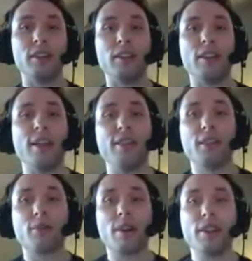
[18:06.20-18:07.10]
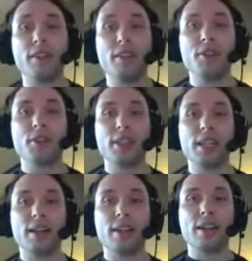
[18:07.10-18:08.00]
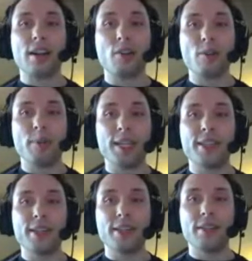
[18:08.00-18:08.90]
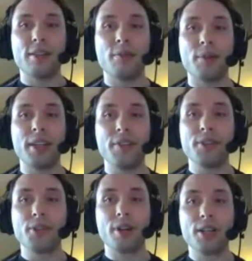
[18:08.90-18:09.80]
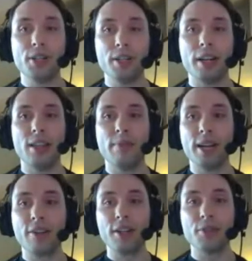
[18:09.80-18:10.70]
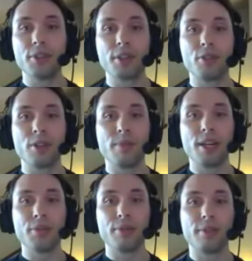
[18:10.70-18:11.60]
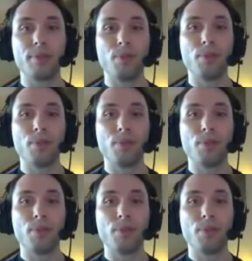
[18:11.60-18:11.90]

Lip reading: Then, to run the user sync on an ongoing basis, we use Drush and the Migrate Tools Contrib module.